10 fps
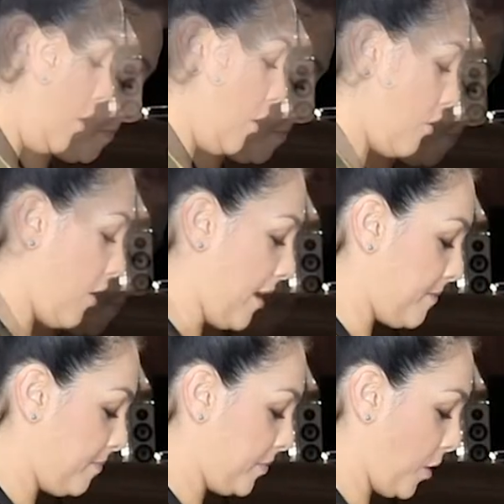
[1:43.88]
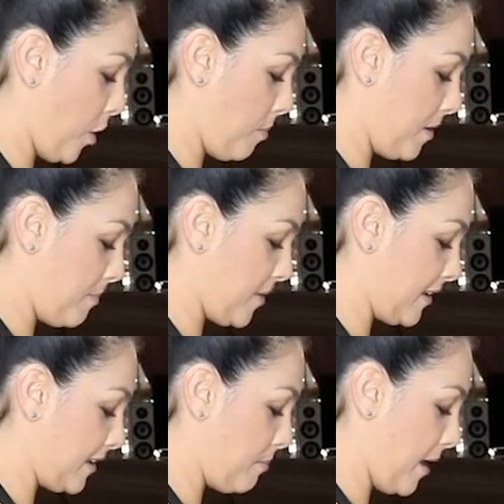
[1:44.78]
All right, open up that
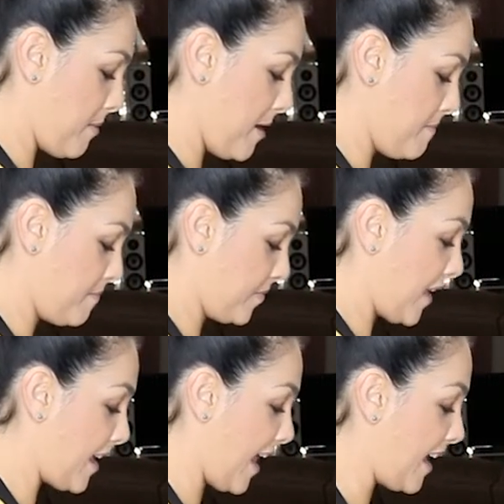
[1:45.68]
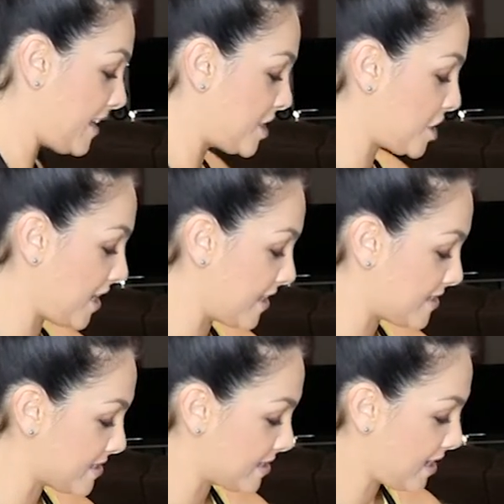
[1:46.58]
little baby and add your
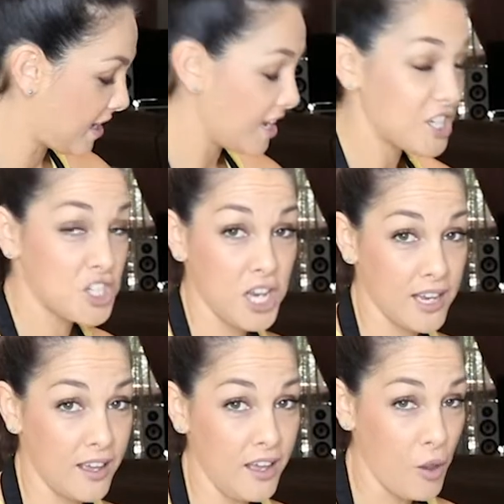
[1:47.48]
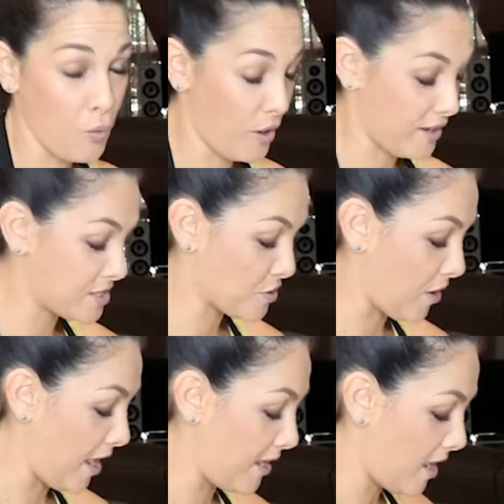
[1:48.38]
cheese. Cheddar works
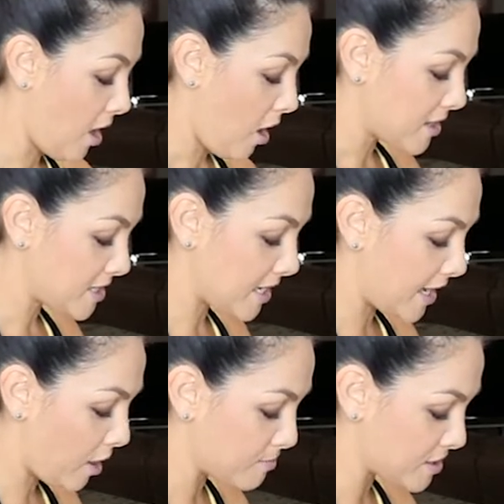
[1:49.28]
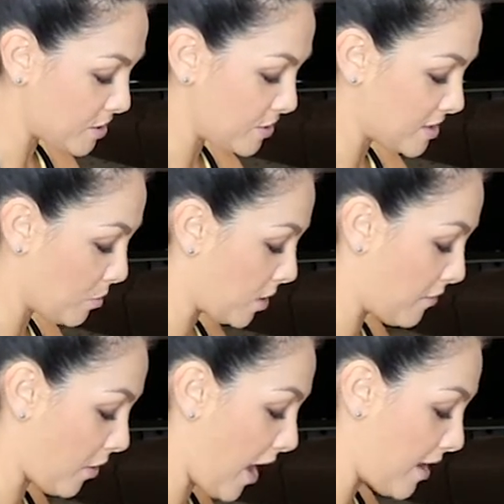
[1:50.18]
great. Today I'm just using
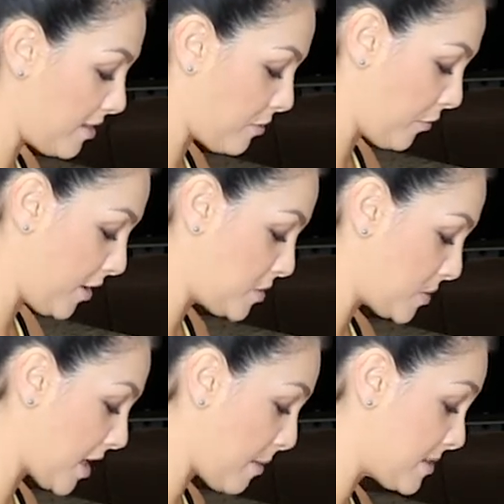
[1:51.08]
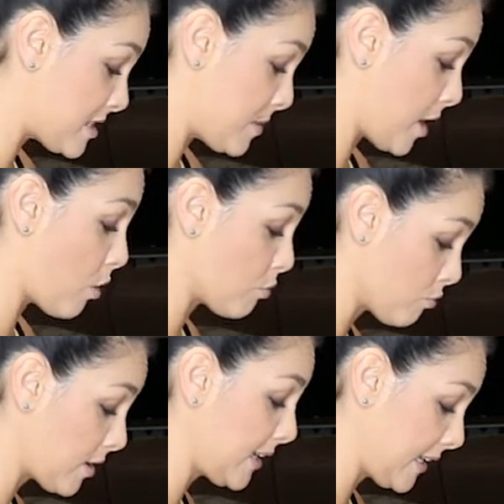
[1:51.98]
whatever I had in the fridge, which happens to be a
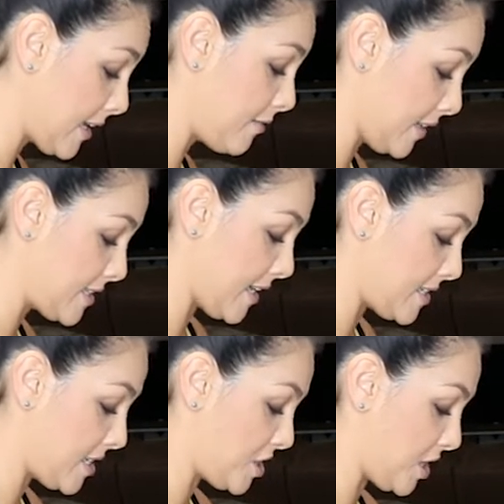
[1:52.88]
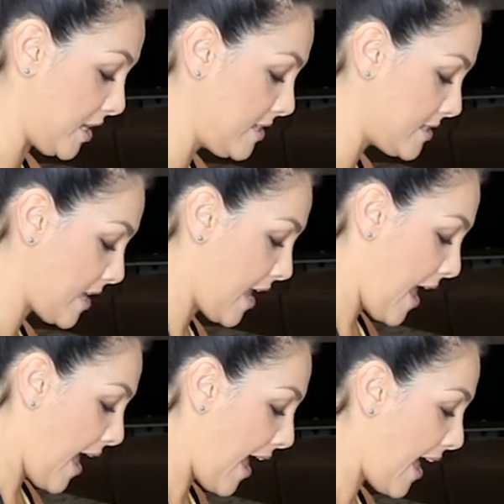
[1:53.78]
really lovely, tasty cheese.
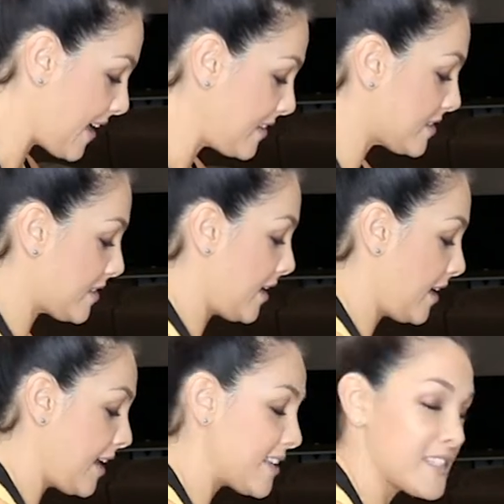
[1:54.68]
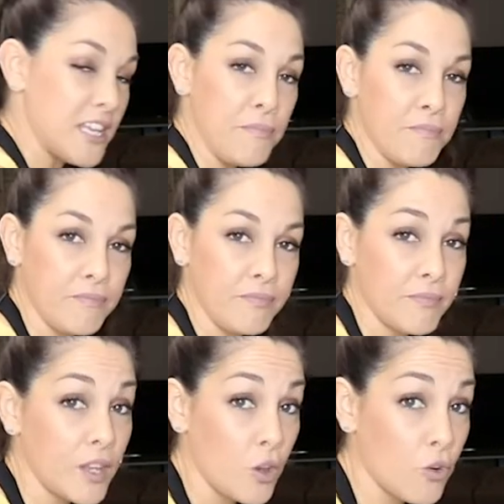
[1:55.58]
And next tip,
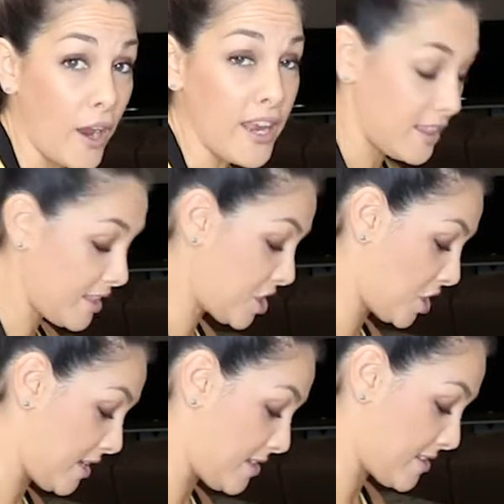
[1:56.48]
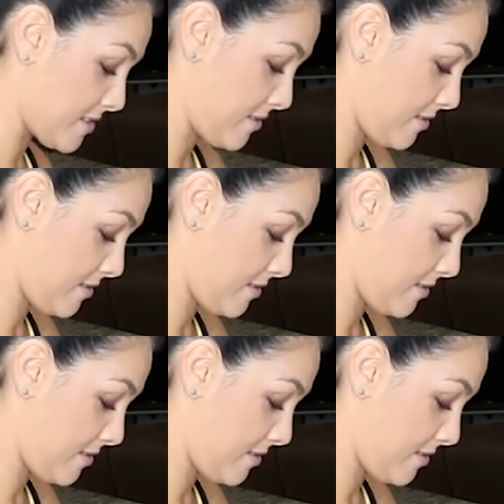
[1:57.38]
grate the cheese.